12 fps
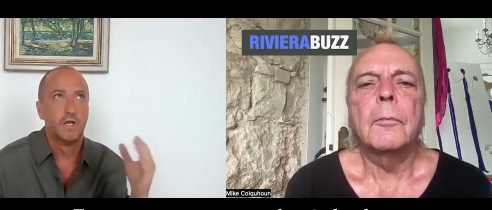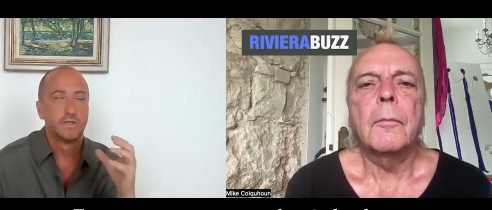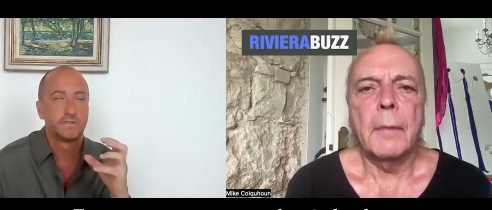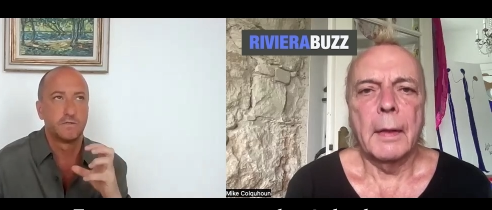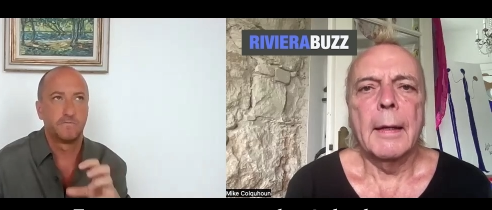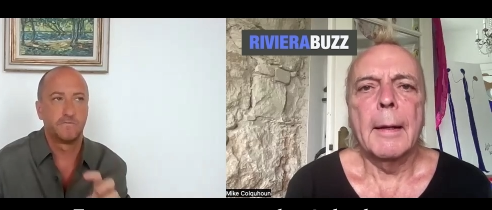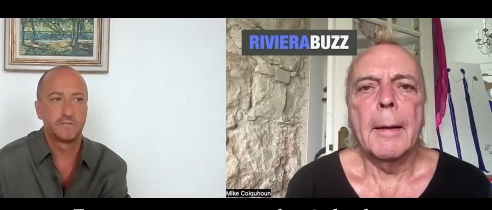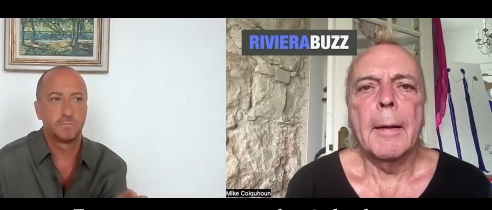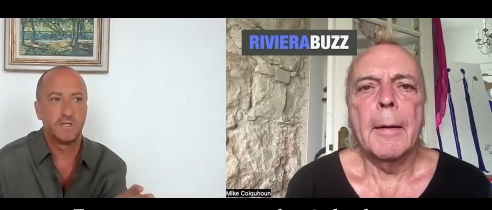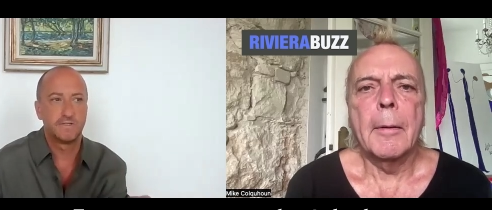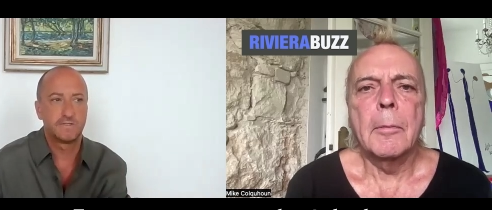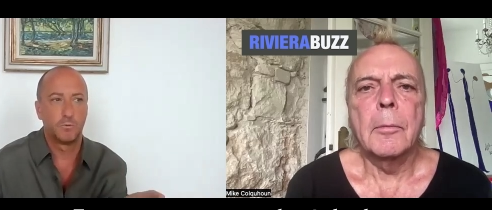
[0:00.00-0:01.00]
Speaker 1: So the first
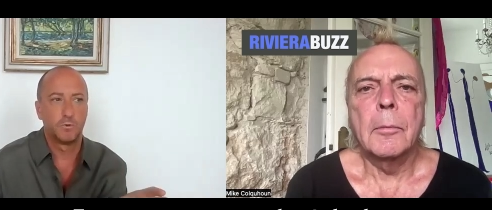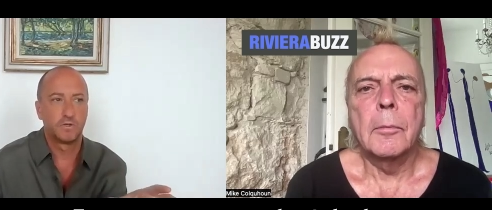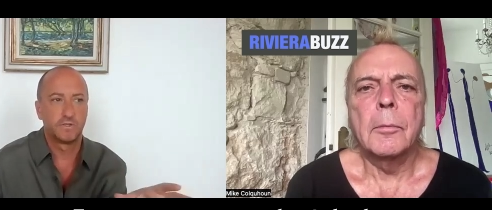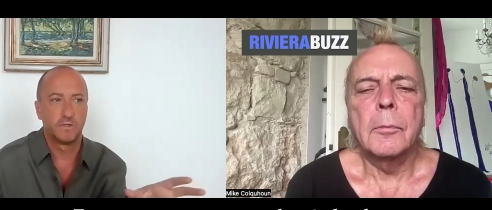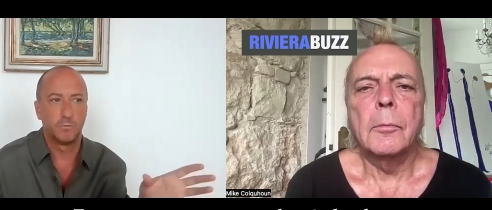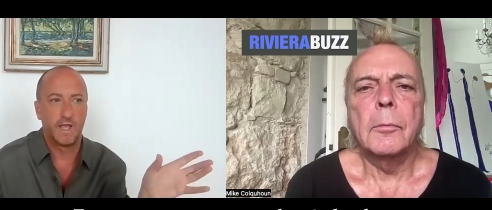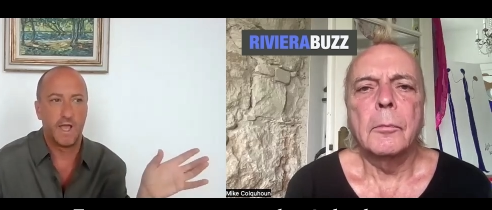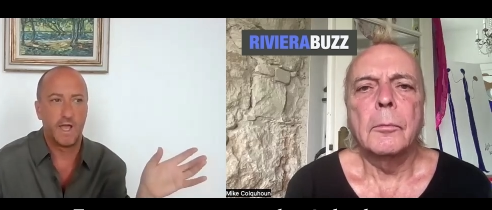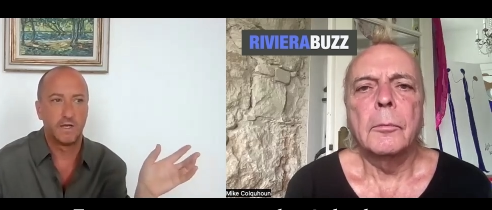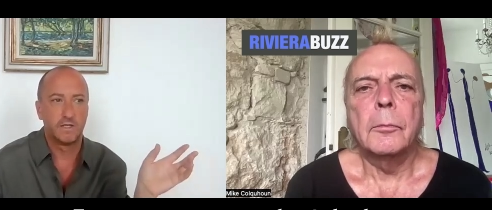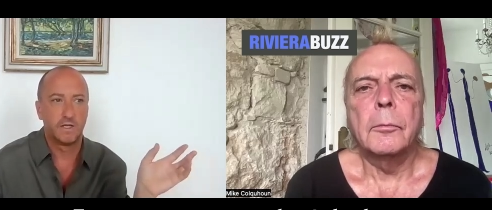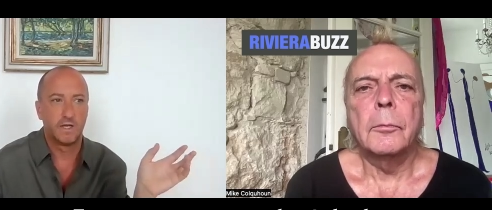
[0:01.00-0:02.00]
place I worked in, we
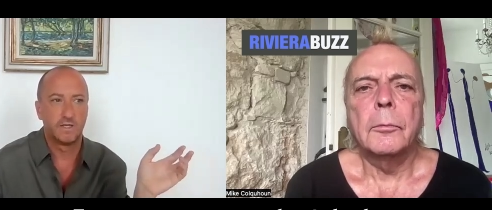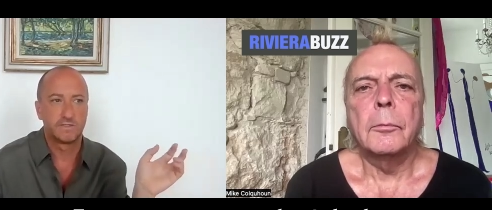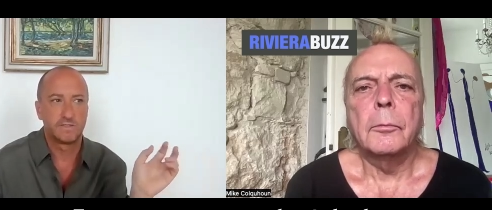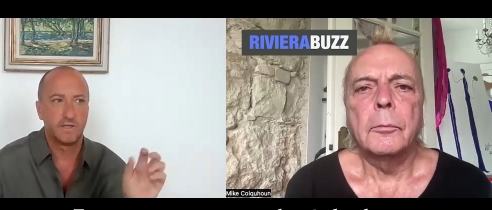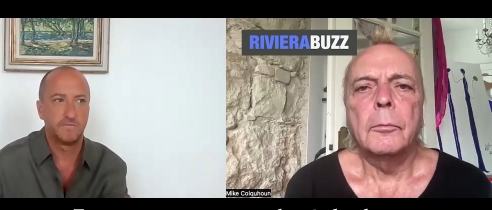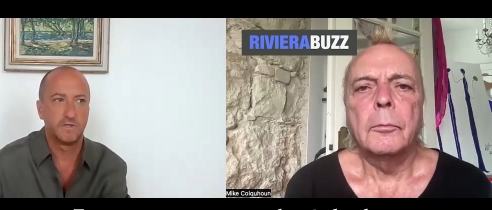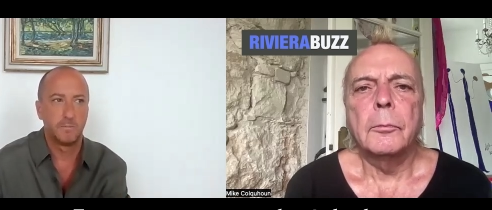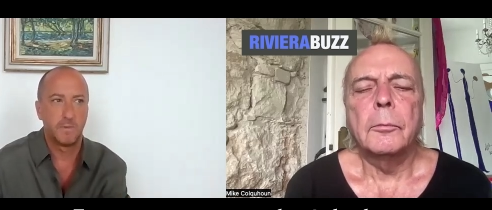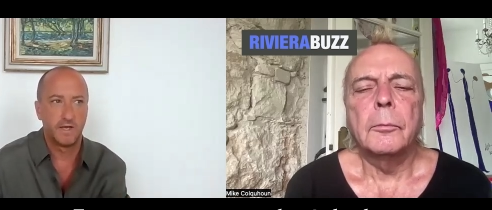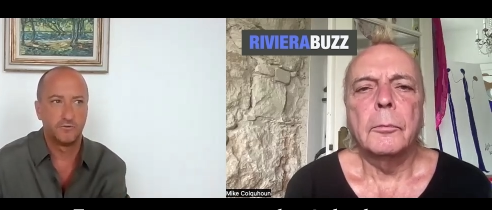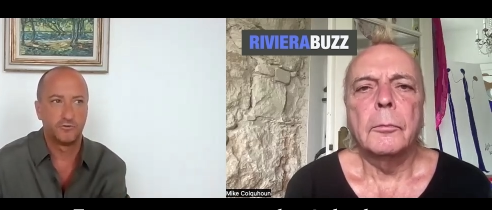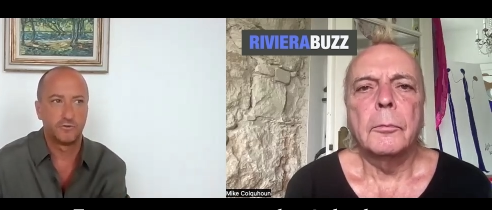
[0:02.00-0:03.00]
had a safe in the
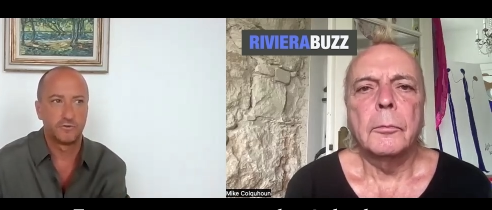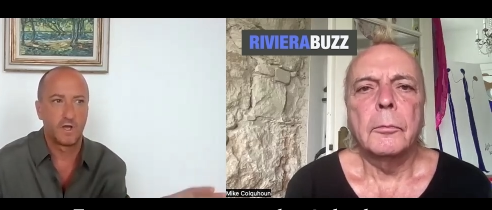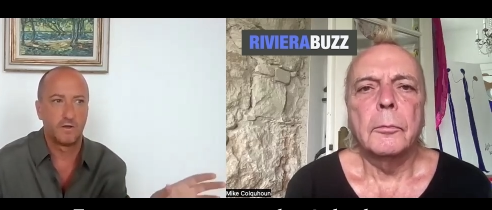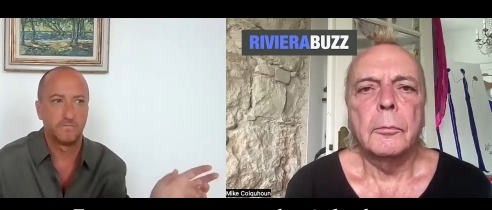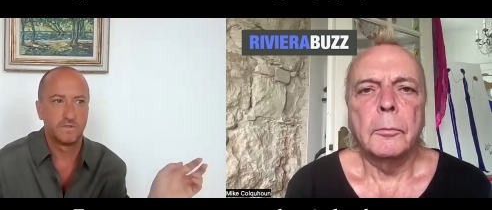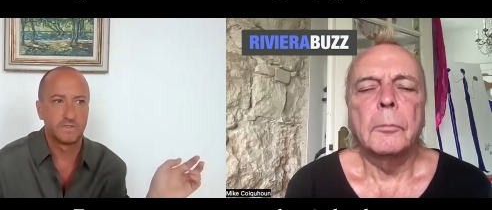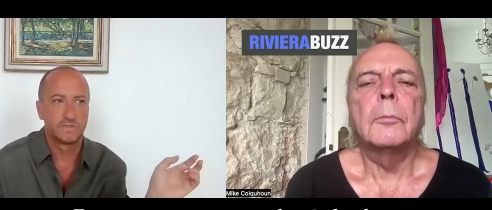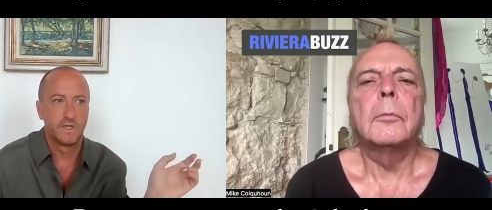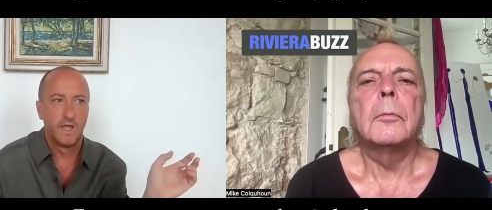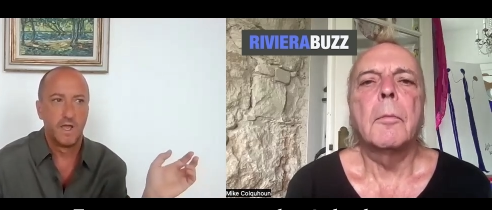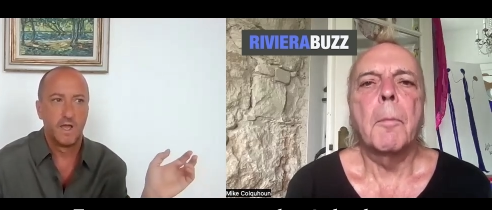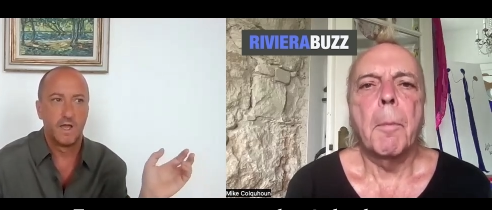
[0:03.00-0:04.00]
manager's office,
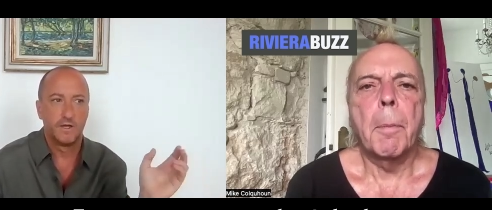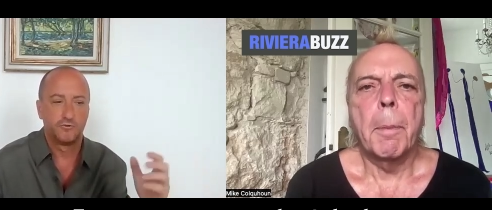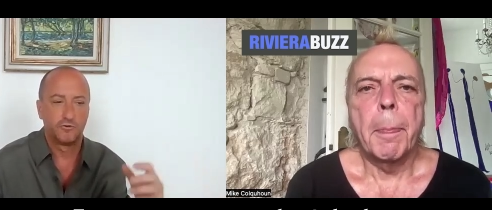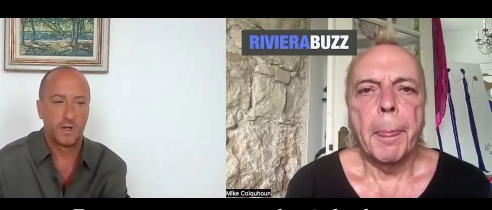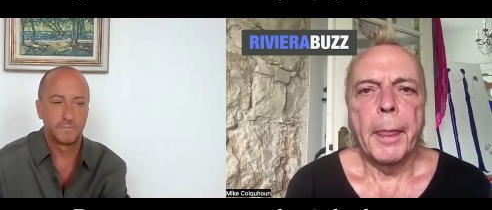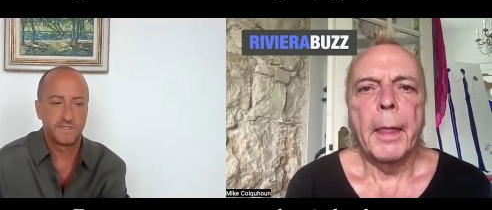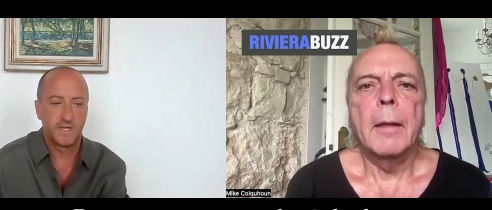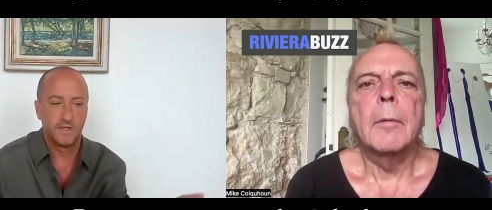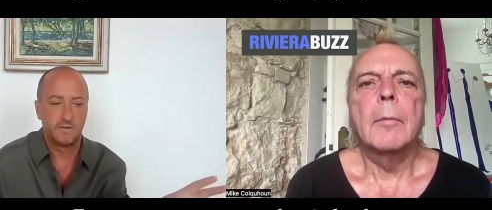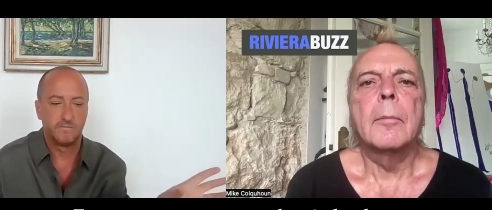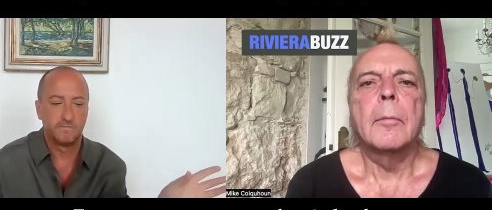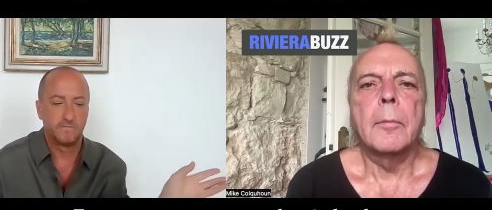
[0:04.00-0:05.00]
a drop
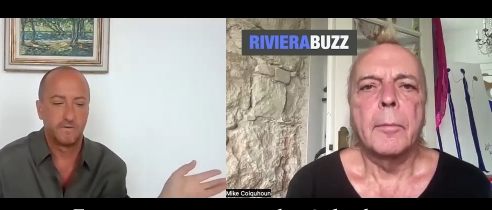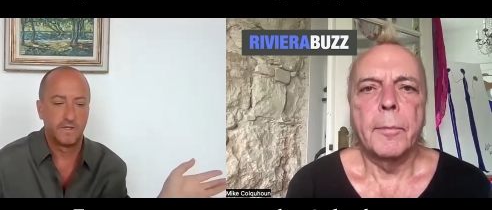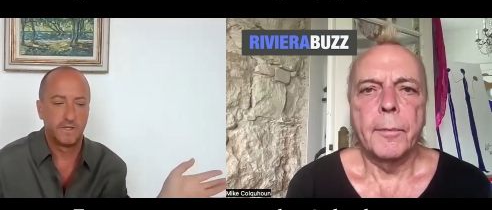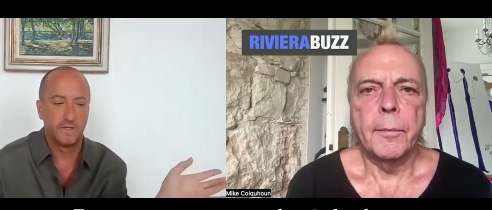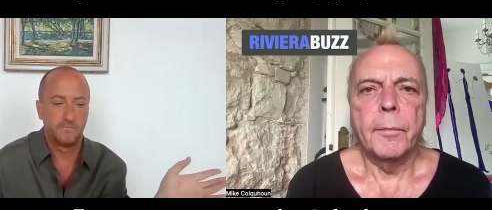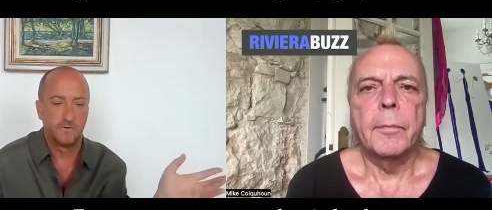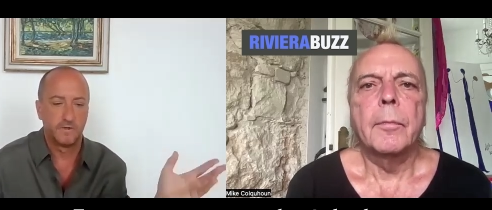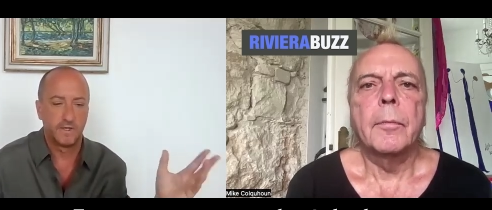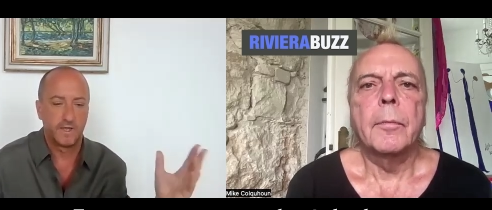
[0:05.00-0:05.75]
safe for the